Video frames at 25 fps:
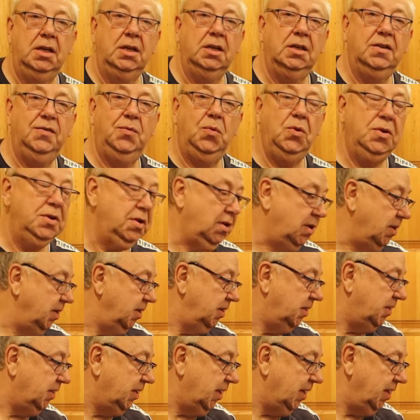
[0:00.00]
of what you're going
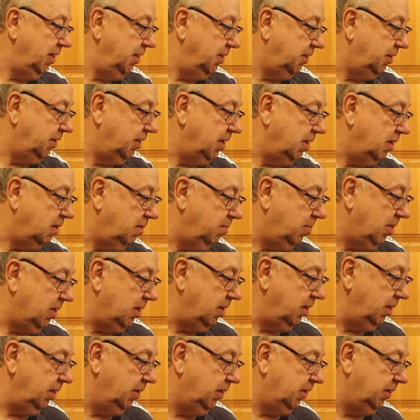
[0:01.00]
to see in
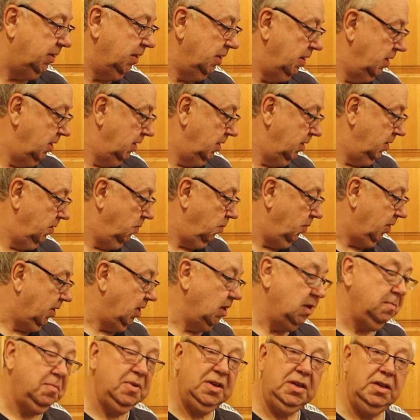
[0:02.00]
Starbucks. We're
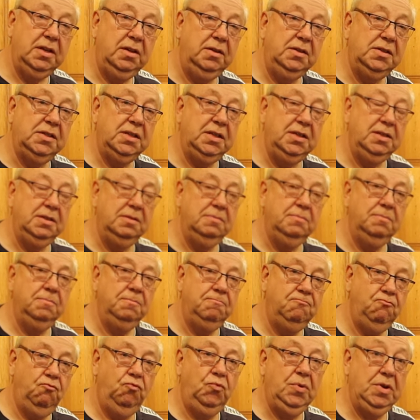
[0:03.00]
going to be using
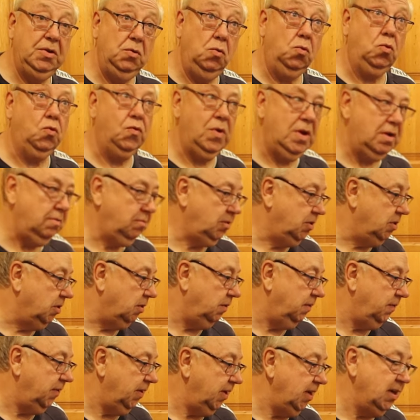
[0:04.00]
real ground
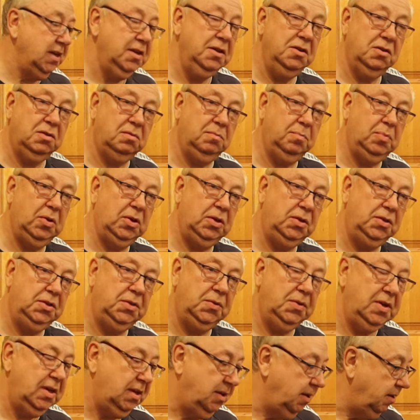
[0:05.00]
coffee, not
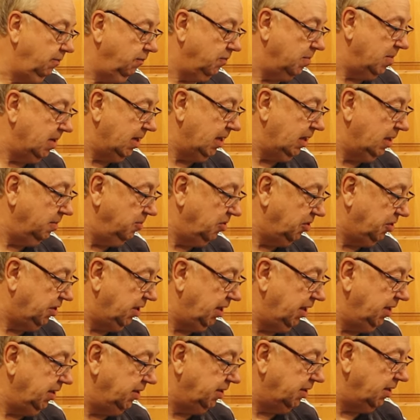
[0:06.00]
pods or anything from any of the
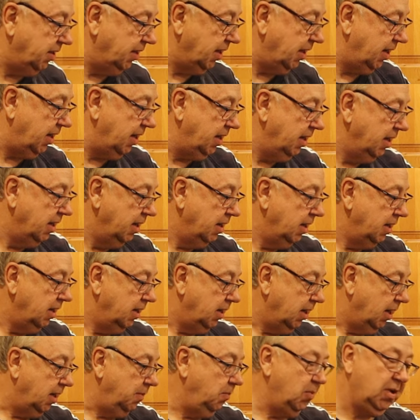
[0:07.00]
machines today.
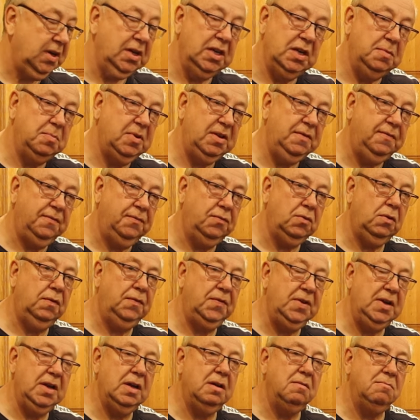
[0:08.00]
And we're going to be
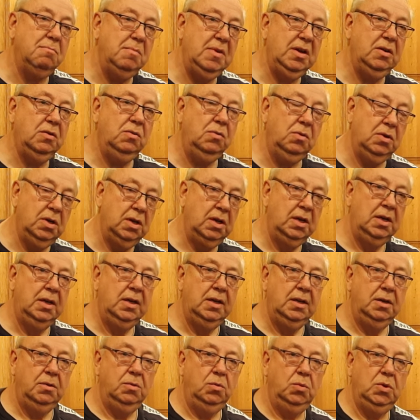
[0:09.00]
frothing up milk
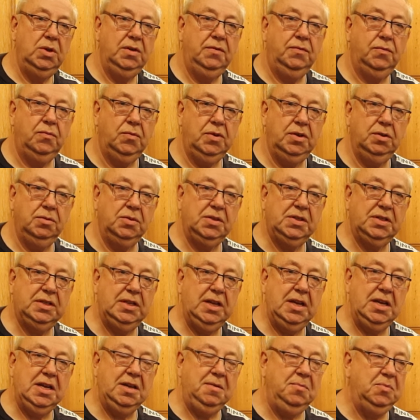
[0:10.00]
with real
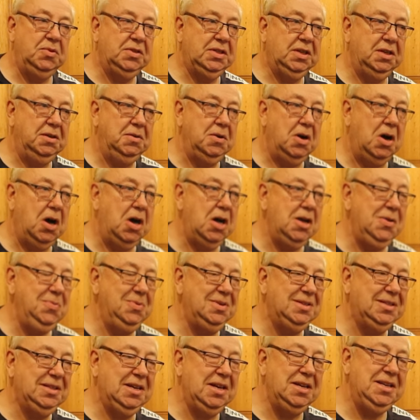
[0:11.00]
steam. So I
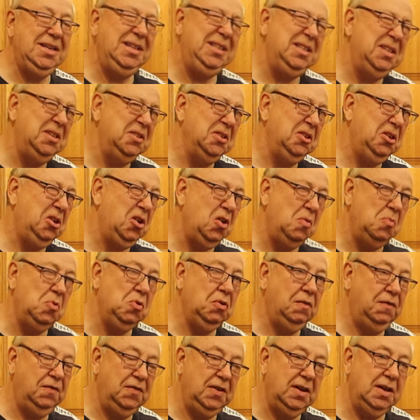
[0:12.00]
would say this is a lot
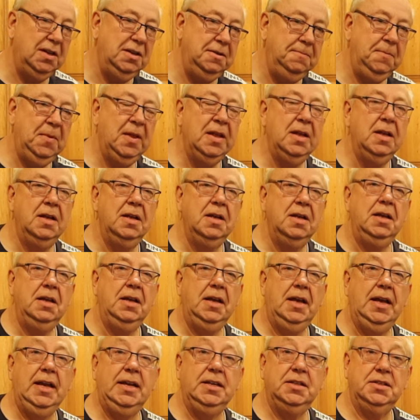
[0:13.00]
more fun.
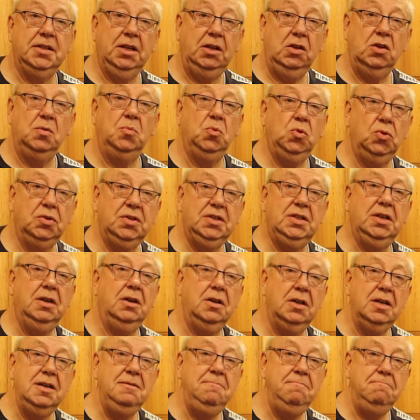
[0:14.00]
It's a lot more
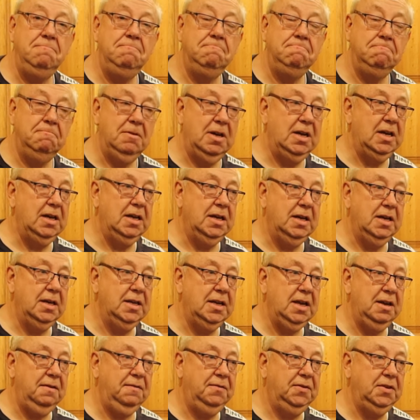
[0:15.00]
time uh,
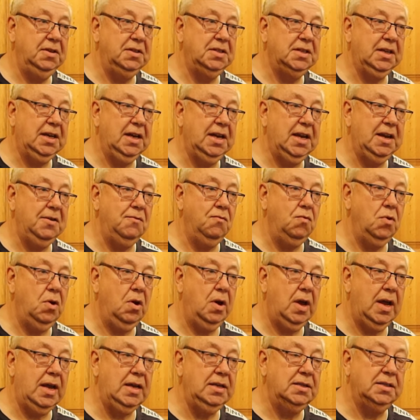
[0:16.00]
and effort to get it
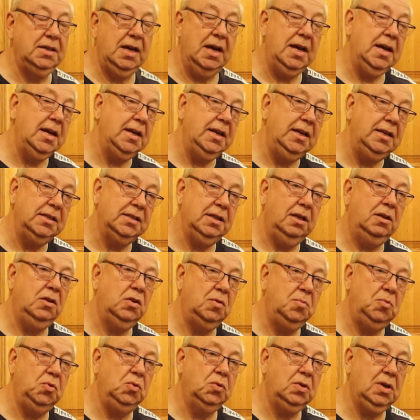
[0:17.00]
right and it's a
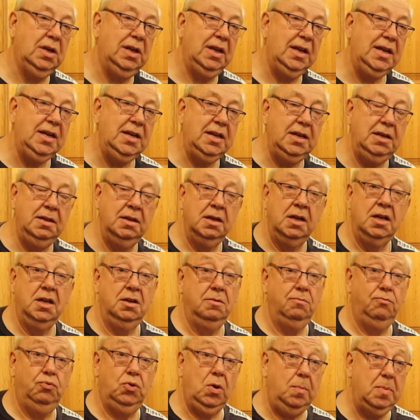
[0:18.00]
lot more cleaning.
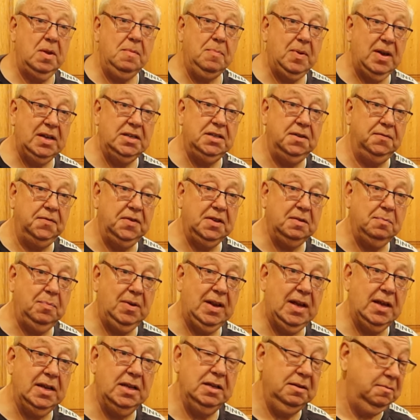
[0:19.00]
Probably better for the
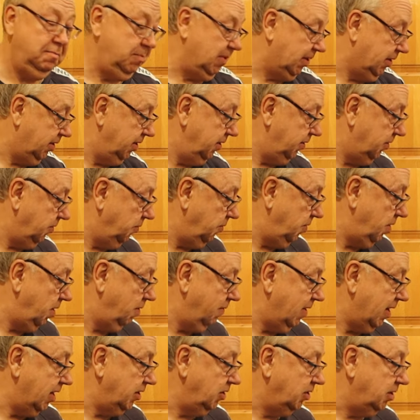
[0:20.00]
planet because all
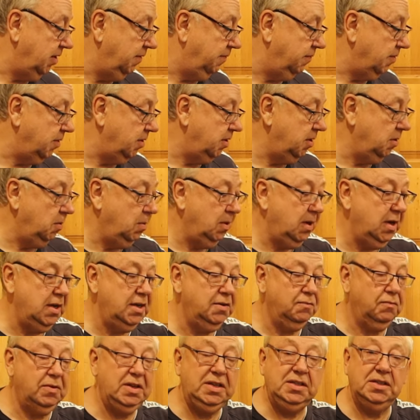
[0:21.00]
you're actually throwing
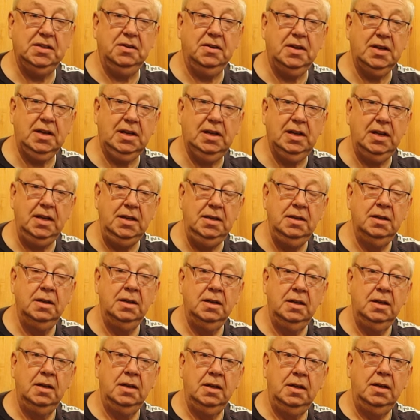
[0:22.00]
away and recycling
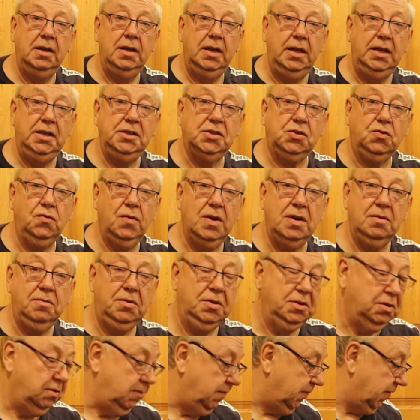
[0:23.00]
is
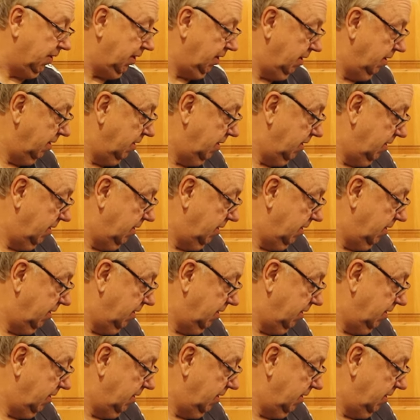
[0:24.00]
ground coffee.